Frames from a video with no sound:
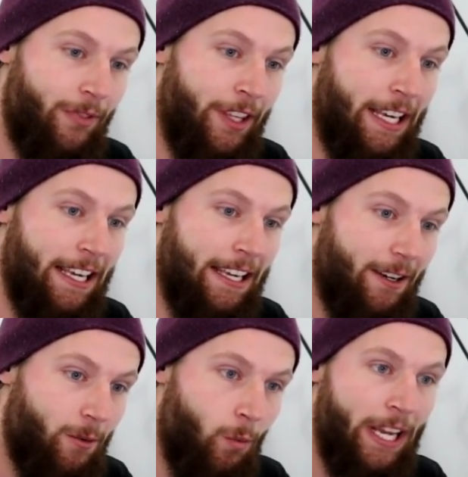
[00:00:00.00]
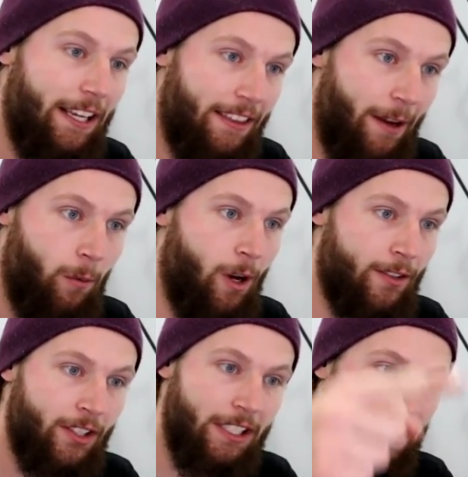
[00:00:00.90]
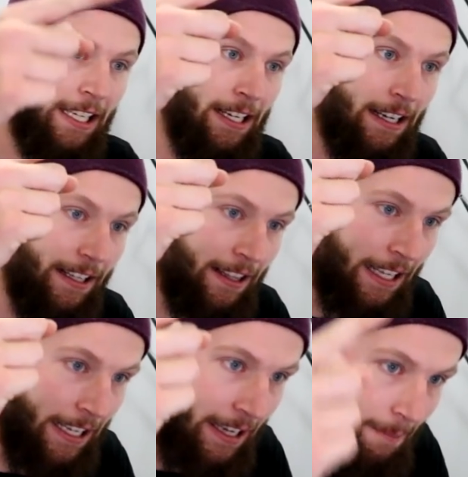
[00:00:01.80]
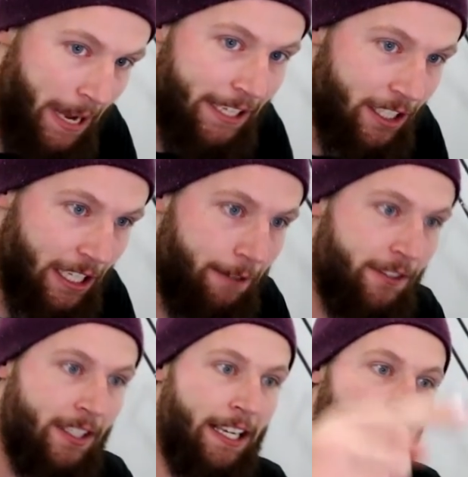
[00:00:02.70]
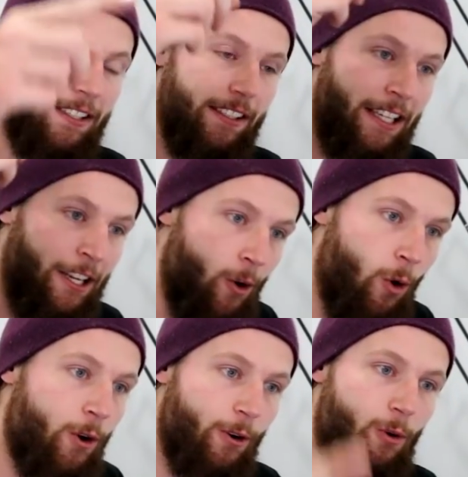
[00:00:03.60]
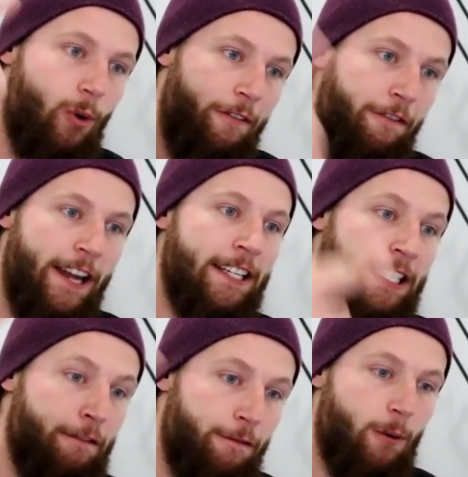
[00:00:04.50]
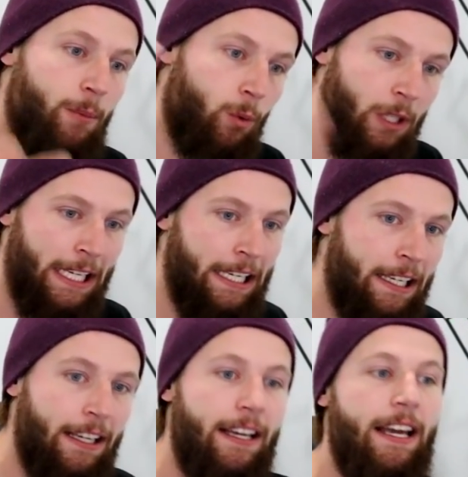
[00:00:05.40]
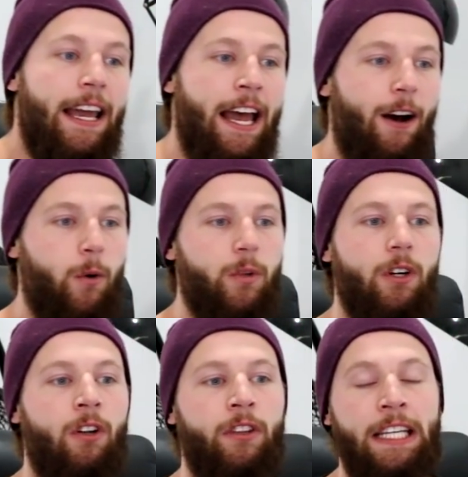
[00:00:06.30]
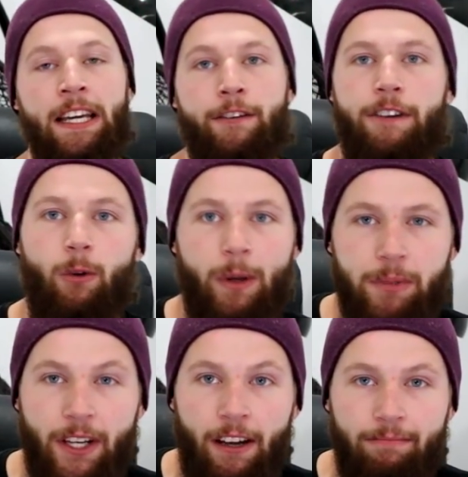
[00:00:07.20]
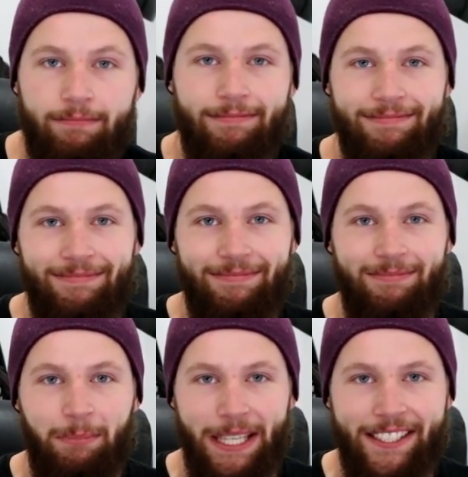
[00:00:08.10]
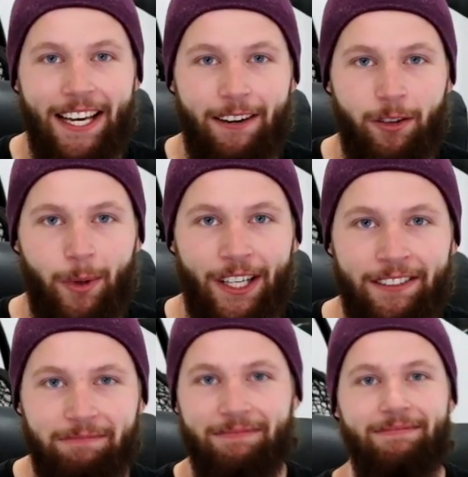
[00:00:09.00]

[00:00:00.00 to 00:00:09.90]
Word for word: the week that was in the Major Key Physiques inaugural Fantasy Football League held on the NFL website. Peace out everybody.